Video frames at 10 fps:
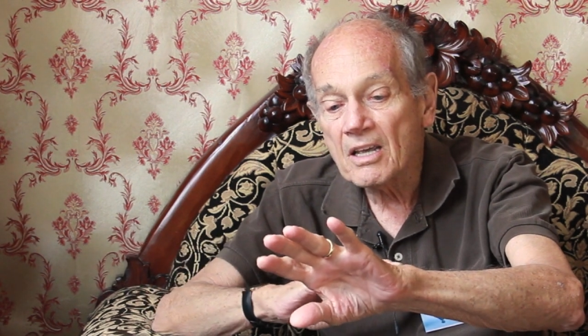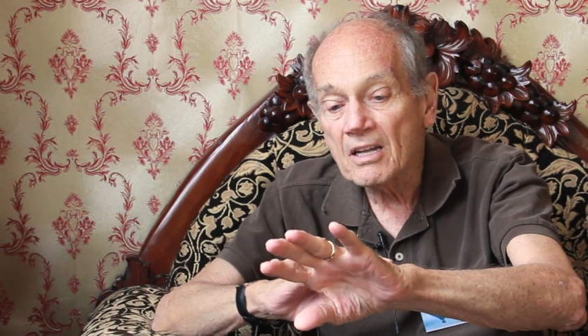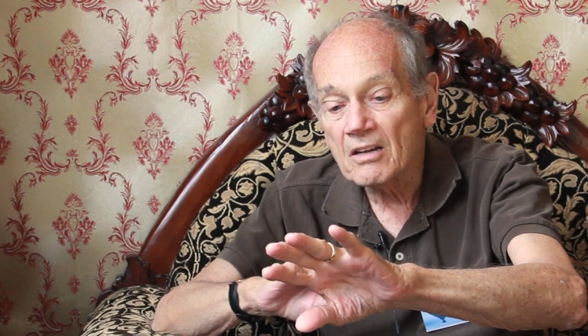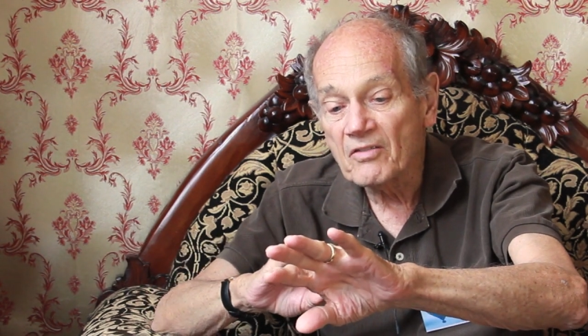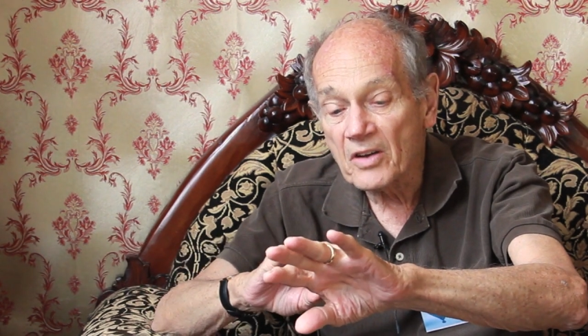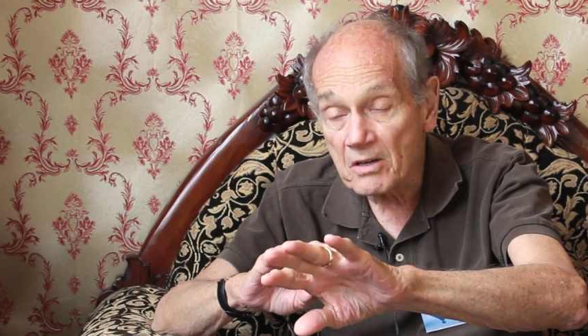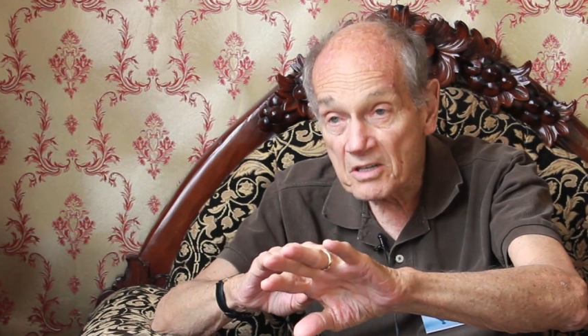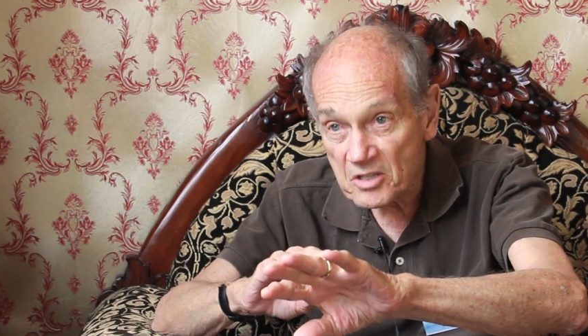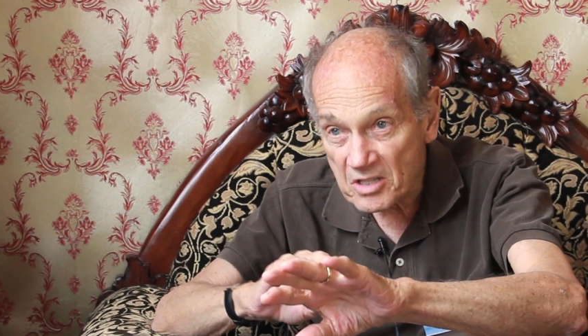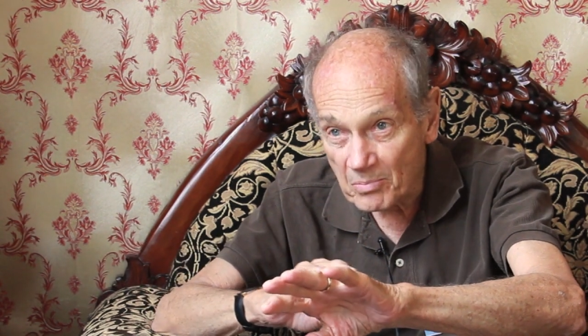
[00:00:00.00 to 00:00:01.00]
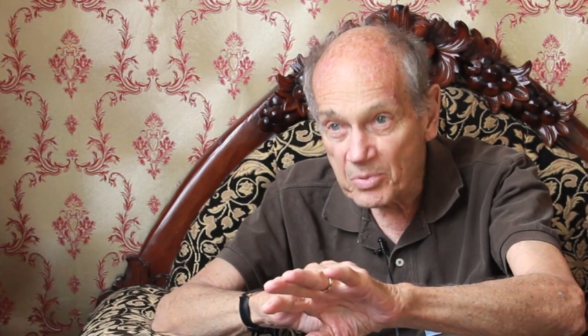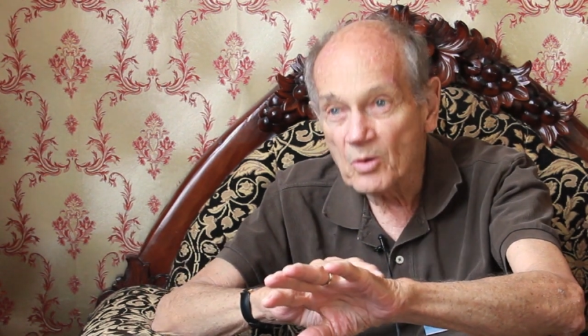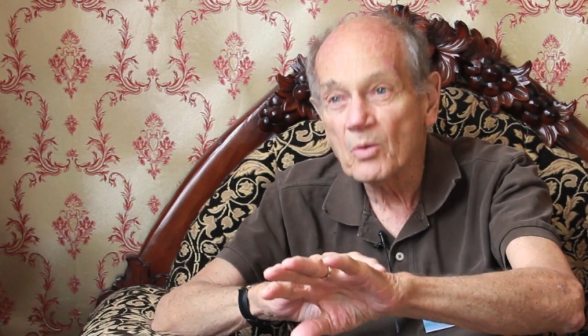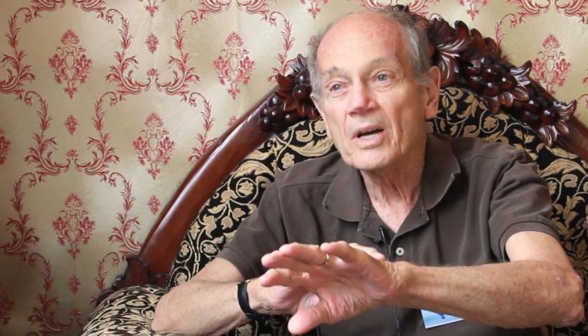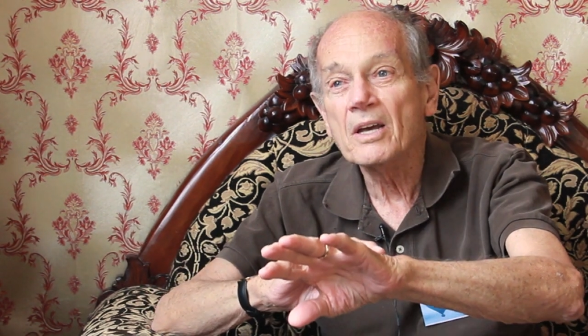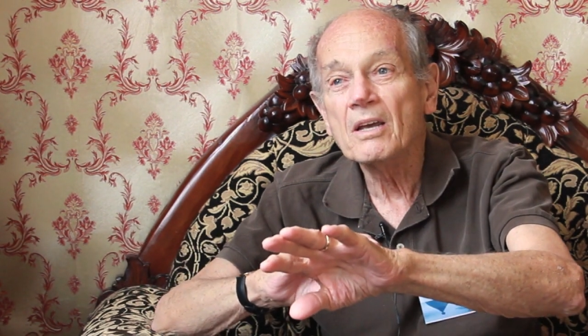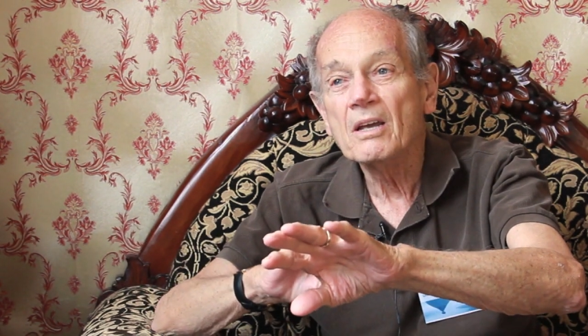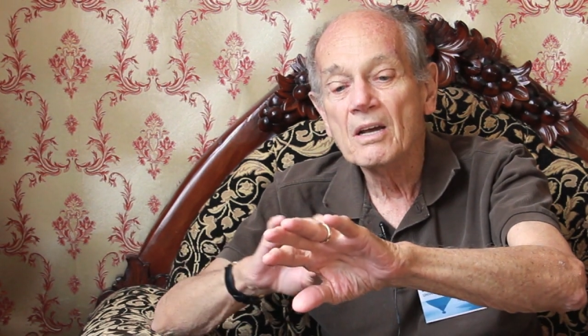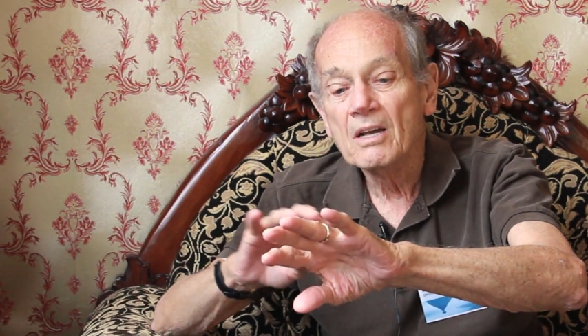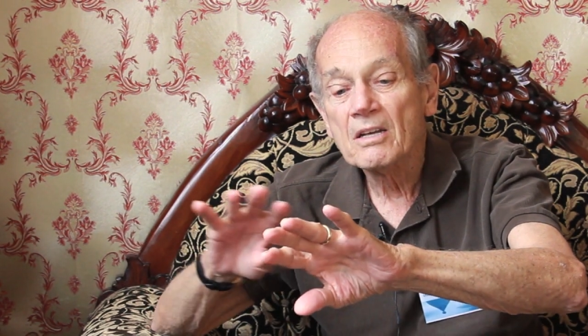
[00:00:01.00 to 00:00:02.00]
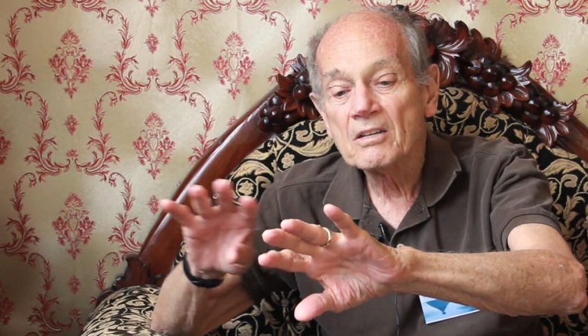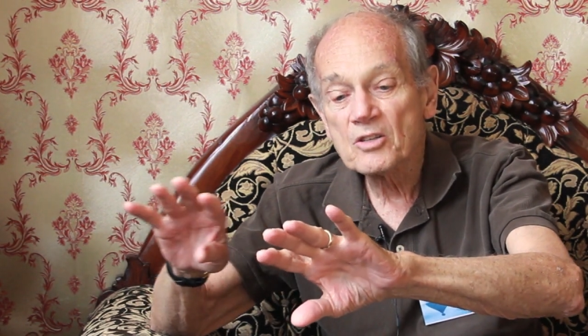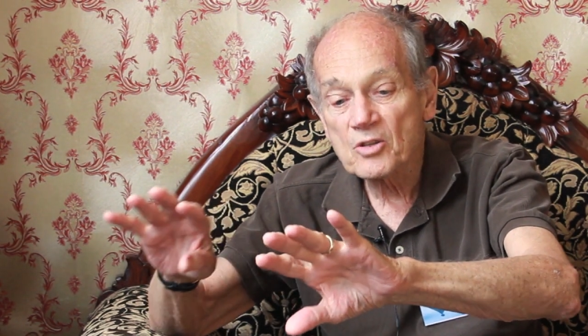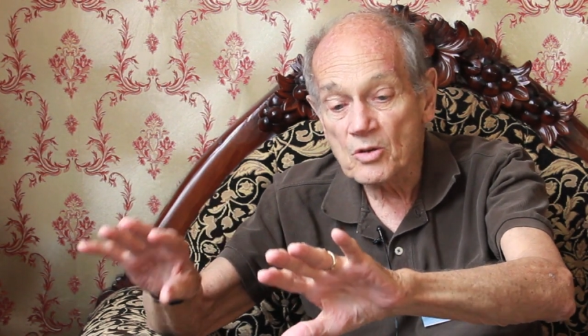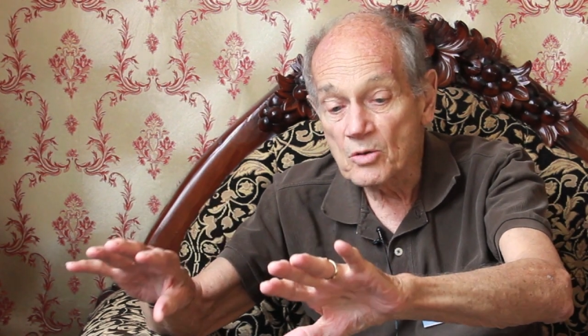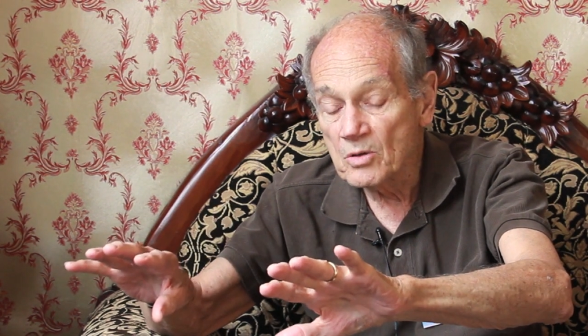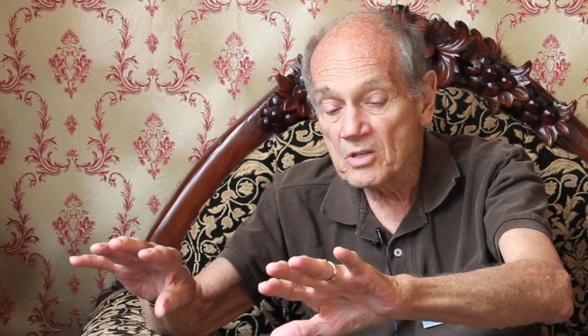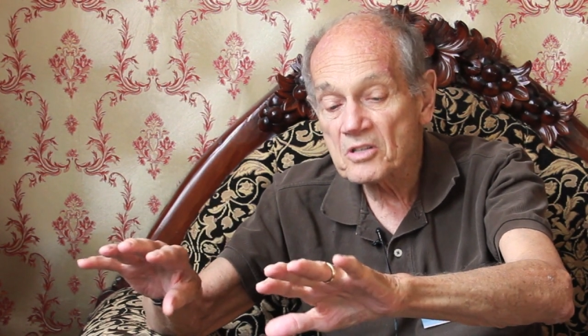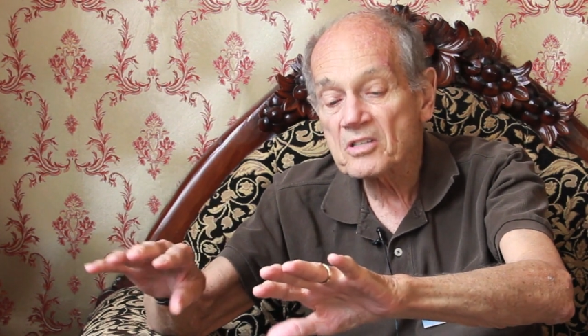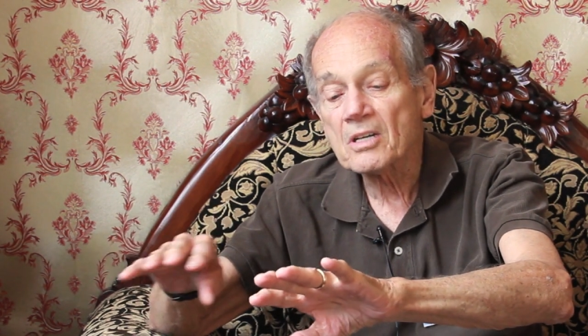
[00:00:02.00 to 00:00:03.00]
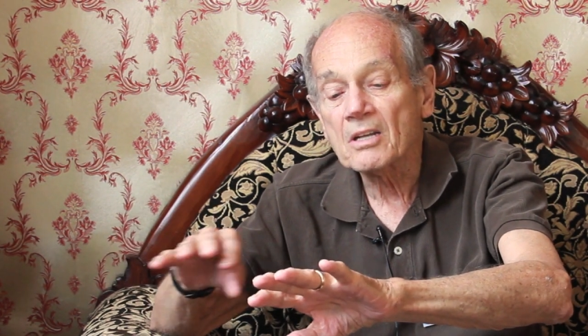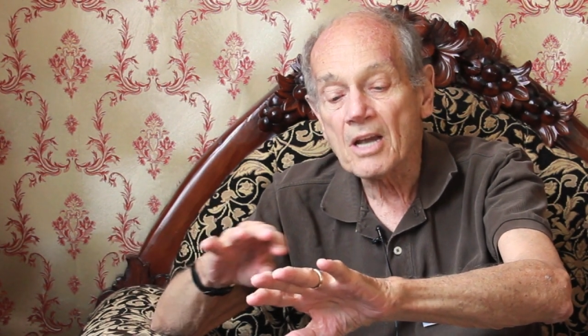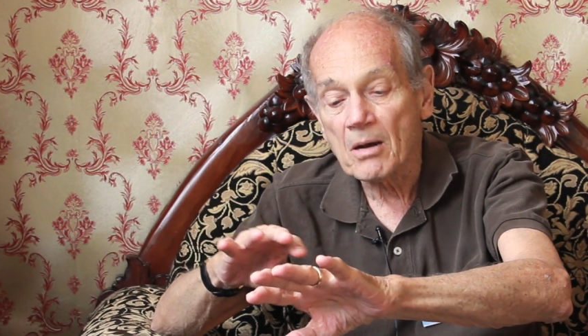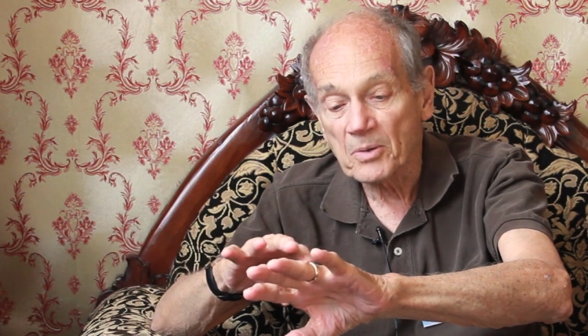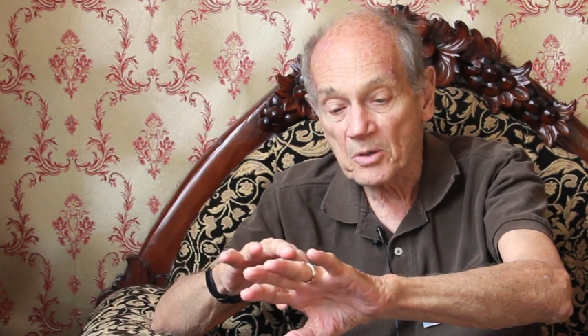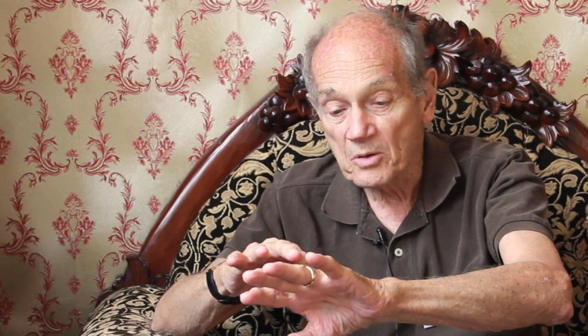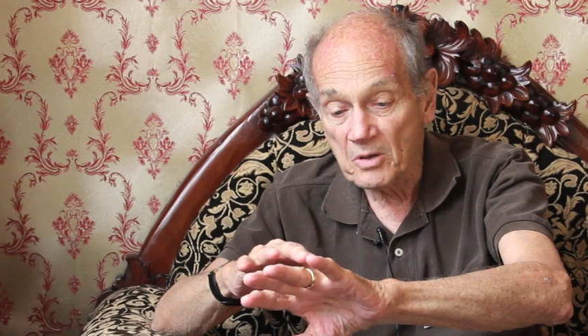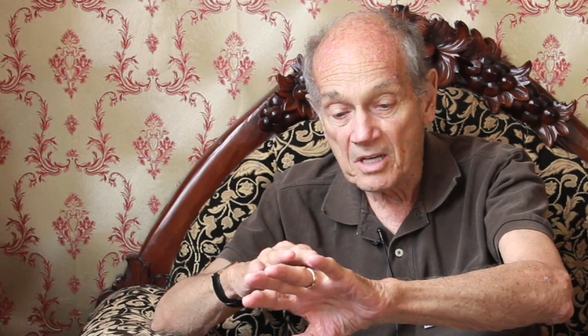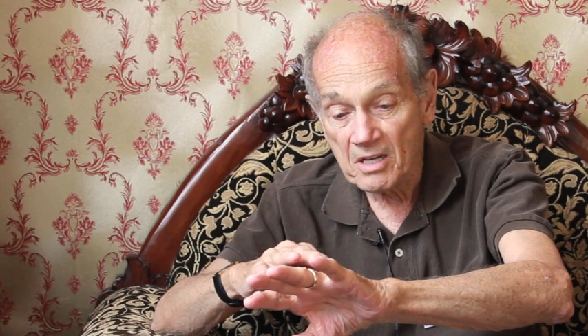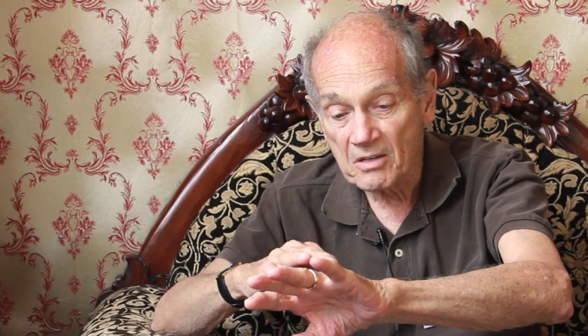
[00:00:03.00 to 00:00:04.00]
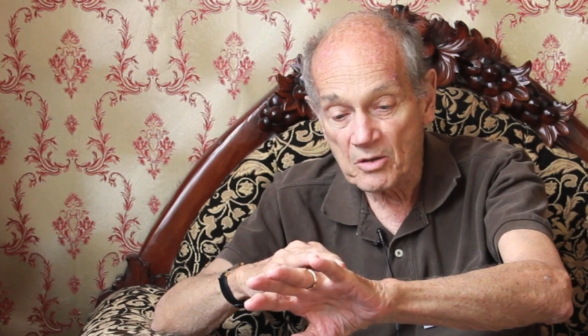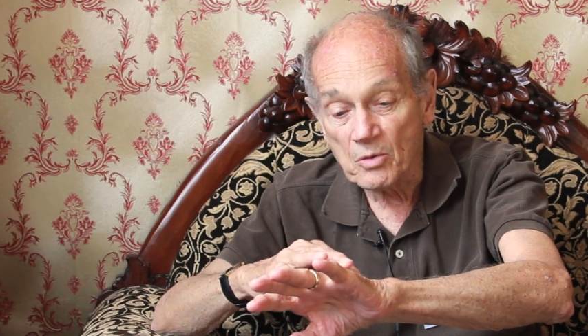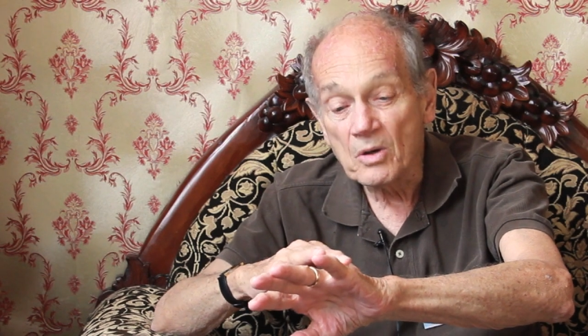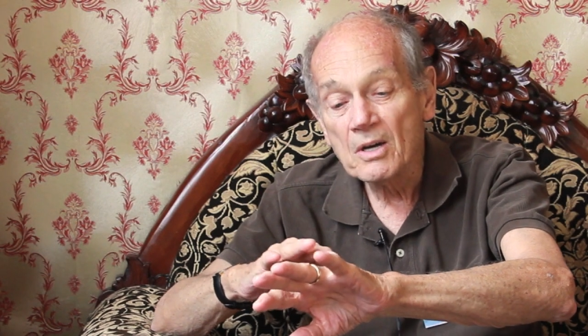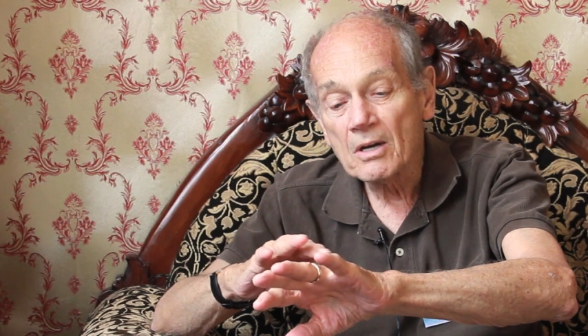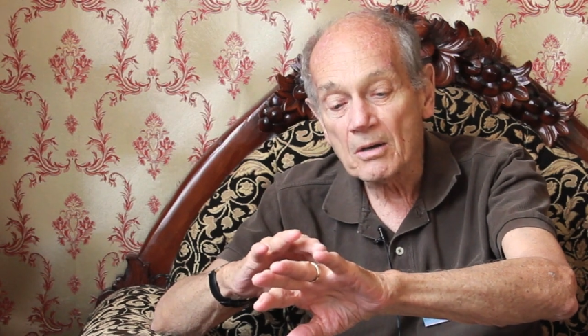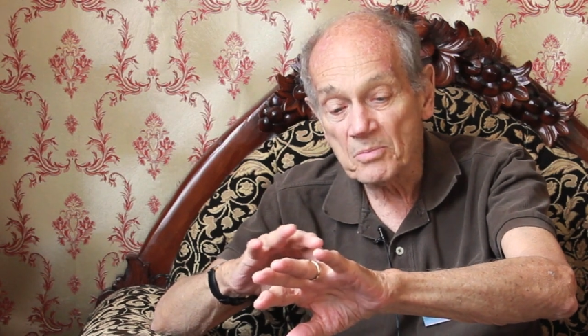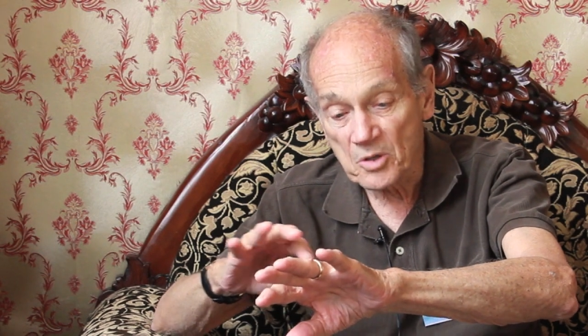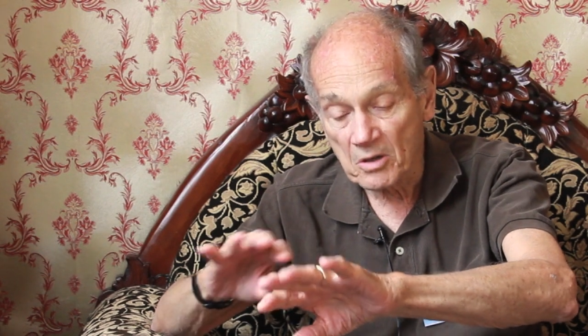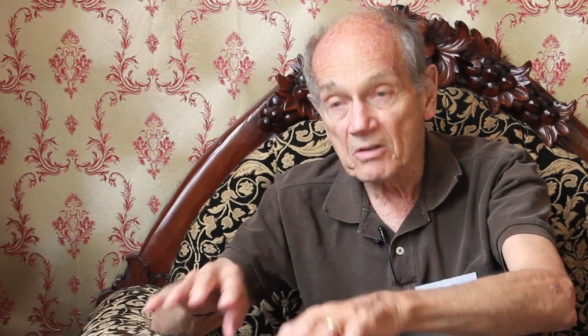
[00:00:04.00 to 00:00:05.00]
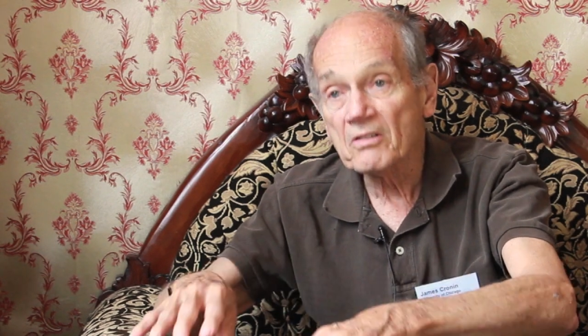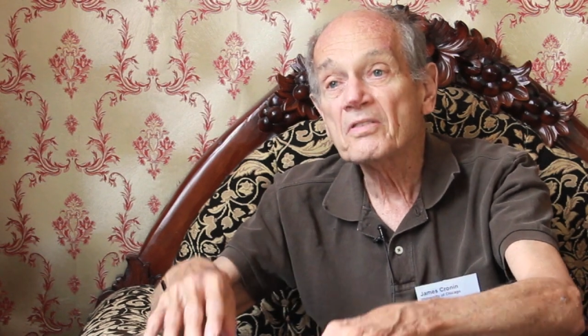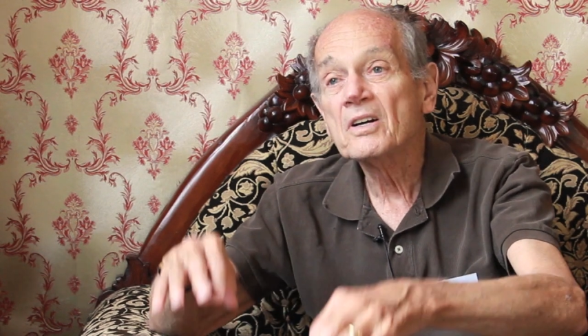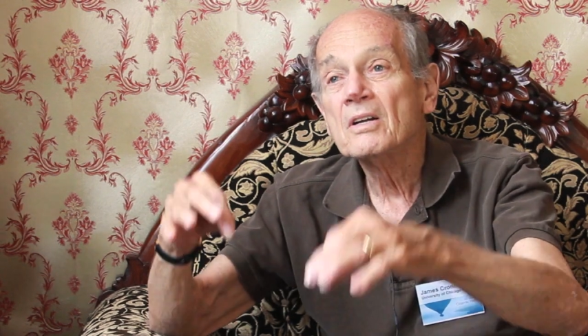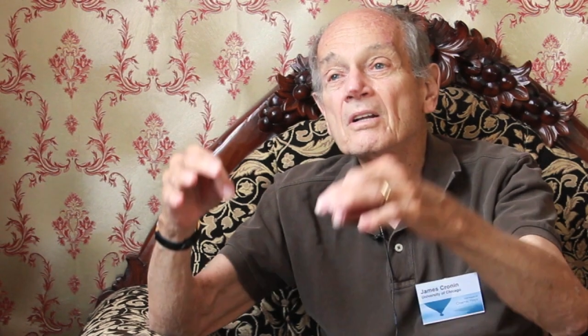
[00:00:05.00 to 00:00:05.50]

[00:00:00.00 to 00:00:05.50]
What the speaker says: in a very simple way, students the opportunity to observe